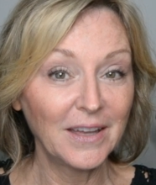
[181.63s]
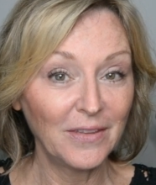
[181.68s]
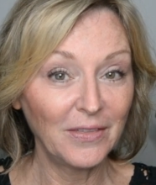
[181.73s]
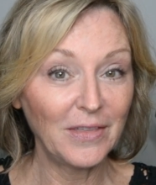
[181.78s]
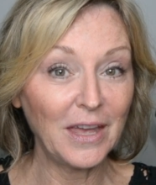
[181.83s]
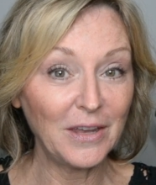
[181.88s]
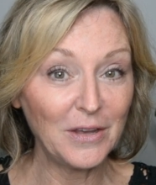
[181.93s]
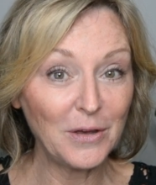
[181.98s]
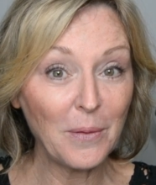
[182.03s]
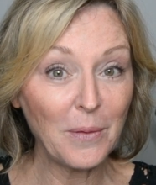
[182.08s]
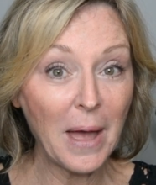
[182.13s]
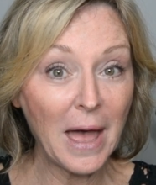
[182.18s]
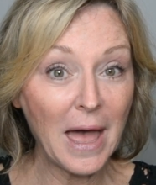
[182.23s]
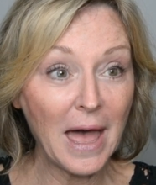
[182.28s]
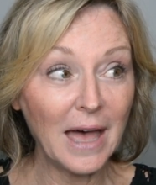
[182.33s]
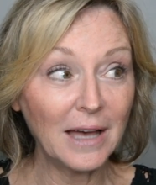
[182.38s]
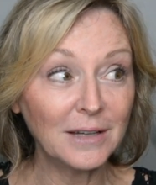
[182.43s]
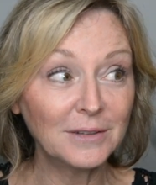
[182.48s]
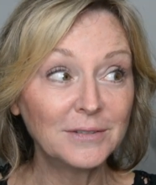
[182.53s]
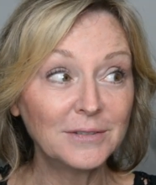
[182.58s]
that you
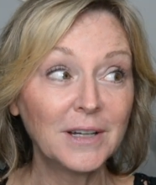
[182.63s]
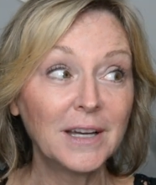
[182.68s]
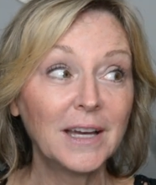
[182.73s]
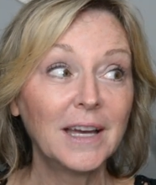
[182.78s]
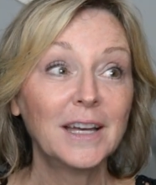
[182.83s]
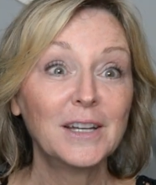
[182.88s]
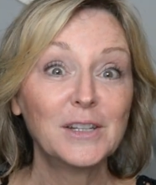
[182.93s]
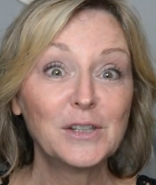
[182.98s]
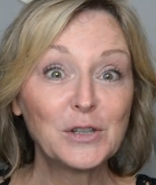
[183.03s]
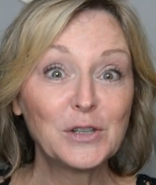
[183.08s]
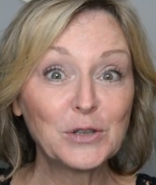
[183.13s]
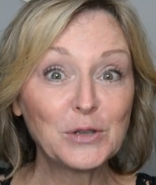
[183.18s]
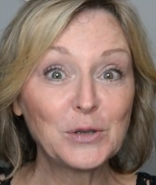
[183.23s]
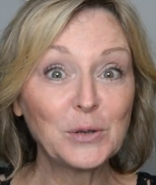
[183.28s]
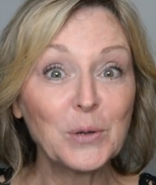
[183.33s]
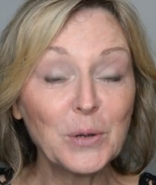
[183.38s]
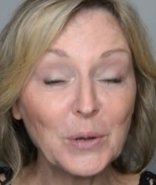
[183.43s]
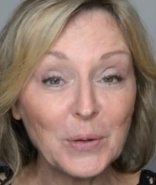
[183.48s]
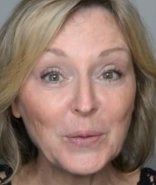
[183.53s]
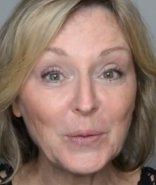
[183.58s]
have
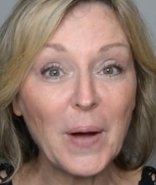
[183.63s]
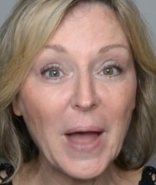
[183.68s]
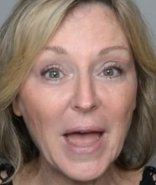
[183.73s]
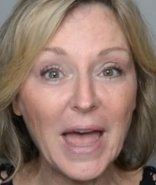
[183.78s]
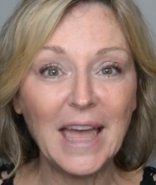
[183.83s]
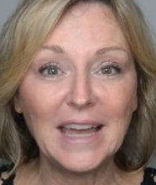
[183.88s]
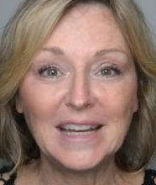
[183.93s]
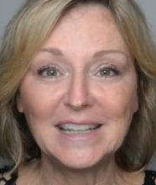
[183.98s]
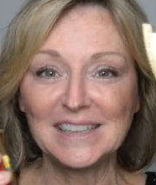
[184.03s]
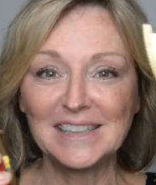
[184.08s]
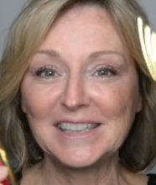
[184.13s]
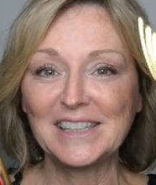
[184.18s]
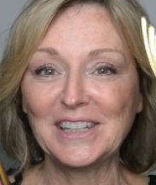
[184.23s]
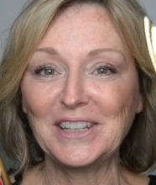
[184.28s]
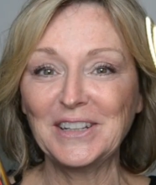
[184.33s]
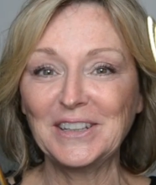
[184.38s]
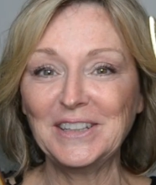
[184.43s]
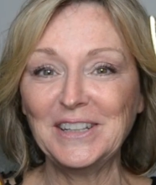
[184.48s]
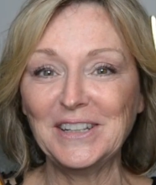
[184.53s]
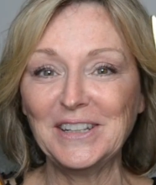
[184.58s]
stored away to
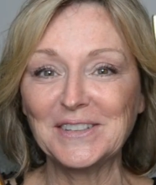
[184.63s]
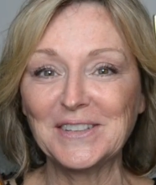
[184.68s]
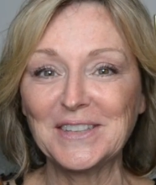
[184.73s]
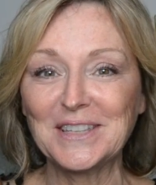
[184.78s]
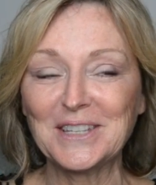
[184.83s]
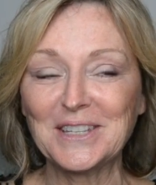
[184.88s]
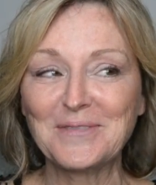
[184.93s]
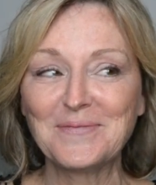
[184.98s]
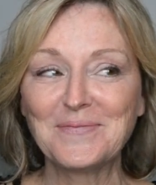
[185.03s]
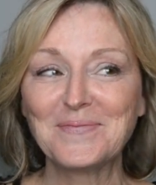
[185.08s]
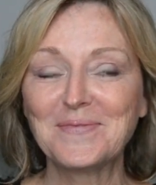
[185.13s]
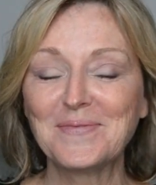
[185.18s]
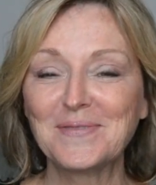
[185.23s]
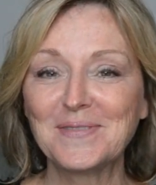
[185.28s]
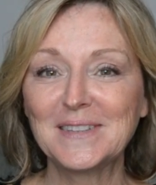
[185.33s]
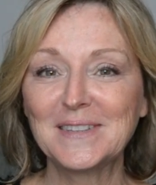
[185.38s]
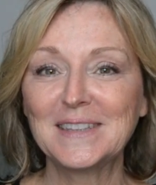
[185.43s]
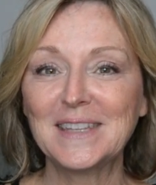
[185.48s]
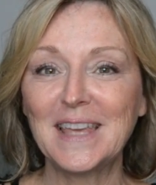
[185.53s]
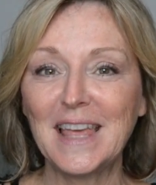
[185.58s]
good use.
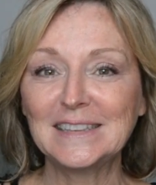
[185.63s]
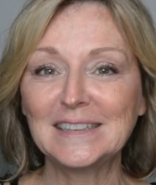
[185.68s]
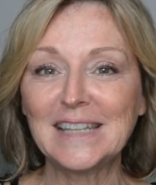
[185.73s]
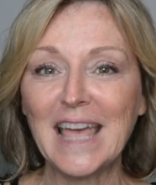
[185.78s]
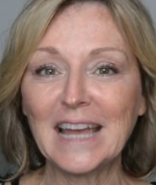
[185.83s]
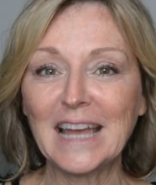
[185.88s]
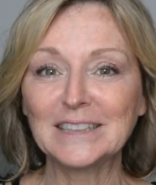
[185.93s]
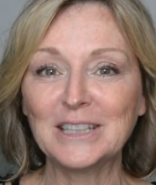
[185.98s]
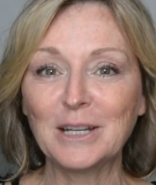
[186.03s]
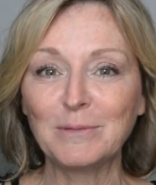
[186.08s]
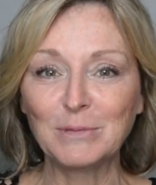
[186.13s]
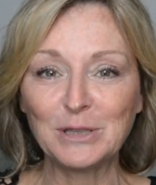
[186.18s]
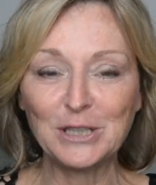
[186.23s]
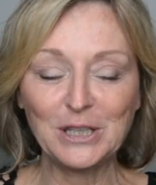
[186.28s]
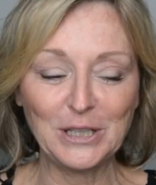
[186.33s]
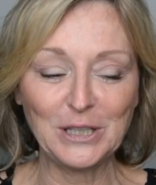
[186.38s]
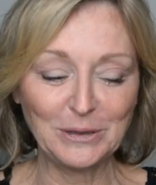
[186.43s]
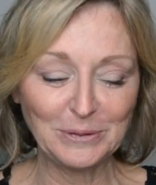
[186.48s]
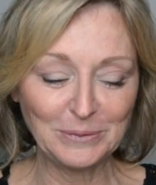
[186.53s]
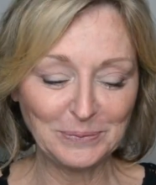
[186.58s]
So that's hack number
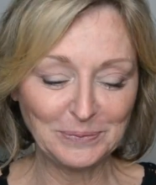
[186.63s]
two.